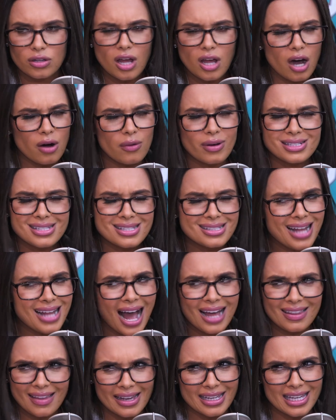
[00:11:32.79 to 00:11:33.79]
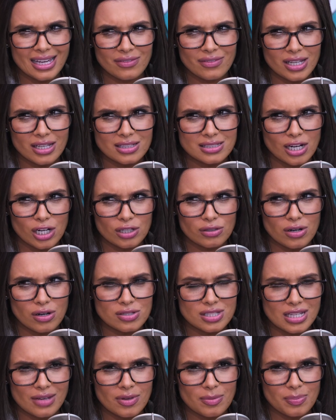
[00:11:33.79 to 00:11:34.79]
No, it's not like giving Derrick
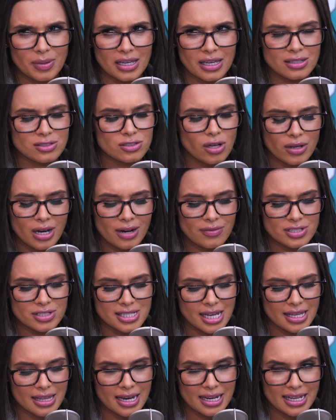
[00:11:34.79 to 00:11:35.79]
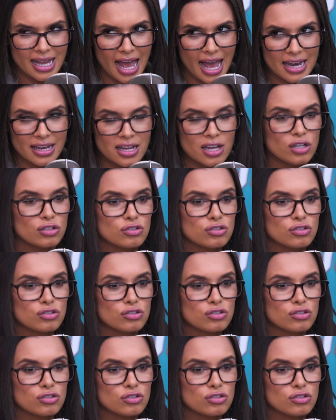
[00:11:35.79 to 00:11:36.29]
Rose the MVP. Don't ever say that again.